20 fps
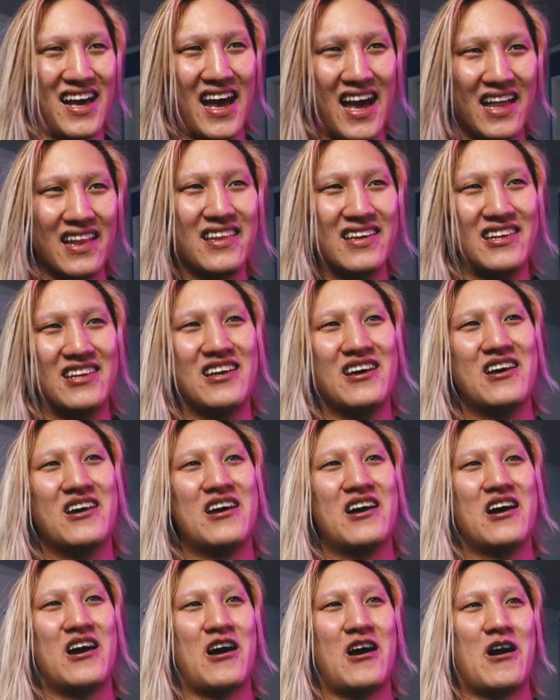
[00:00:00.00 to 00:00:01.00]
Helen
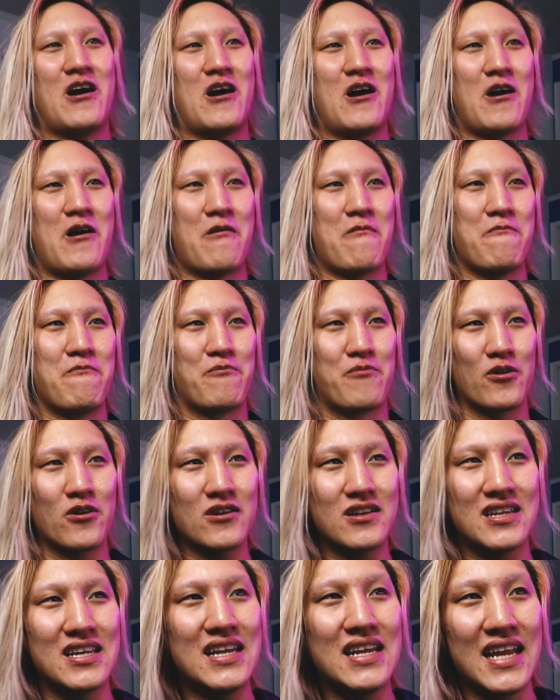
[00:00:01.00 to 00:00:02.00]

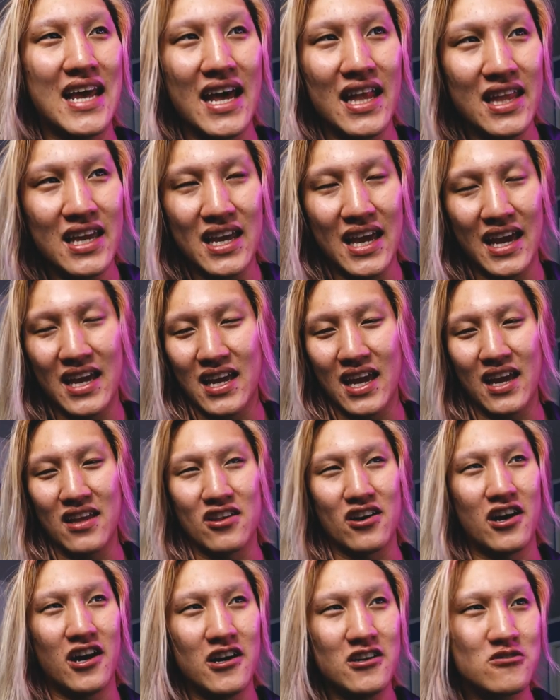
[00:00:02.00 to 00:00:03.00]
Bertinelli, aka
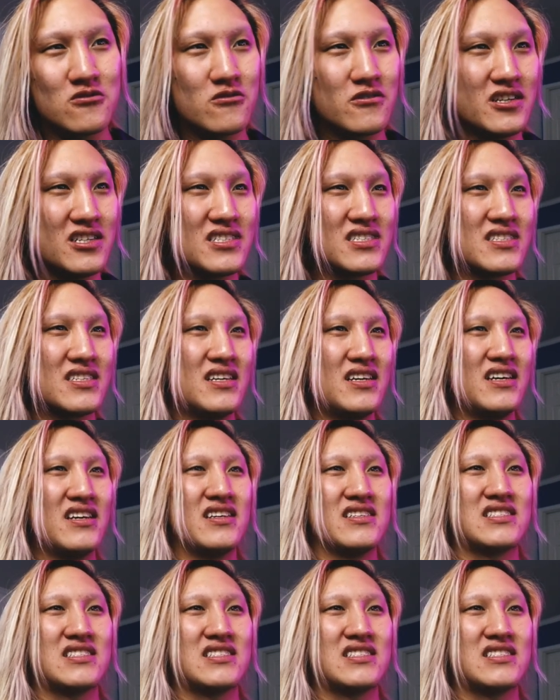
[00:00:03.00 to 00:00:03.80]
the Huntress.